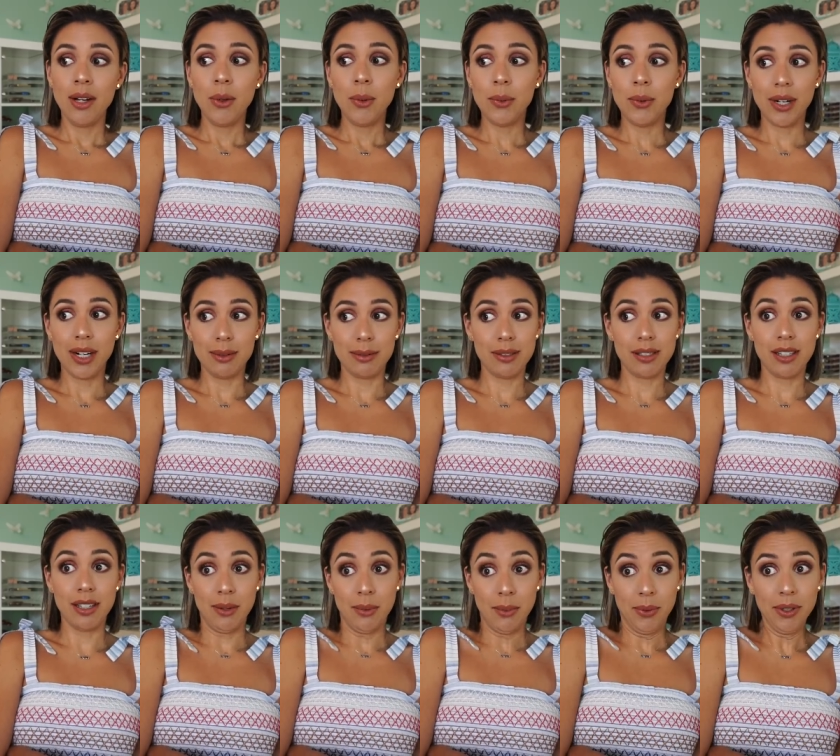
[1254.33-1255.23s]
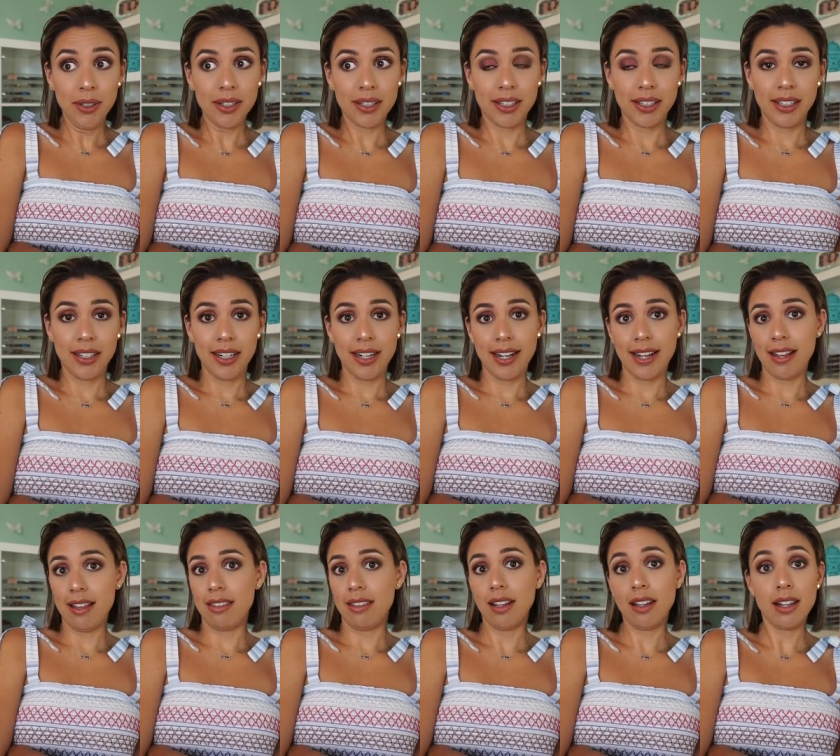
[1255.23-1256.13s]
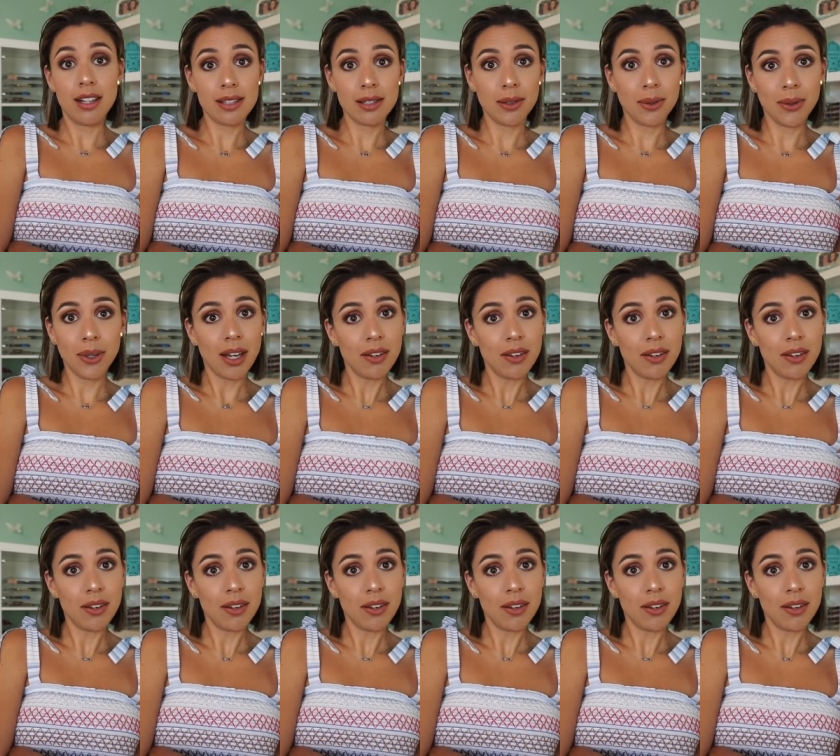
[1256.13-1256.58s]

what I was gonna order at the Costco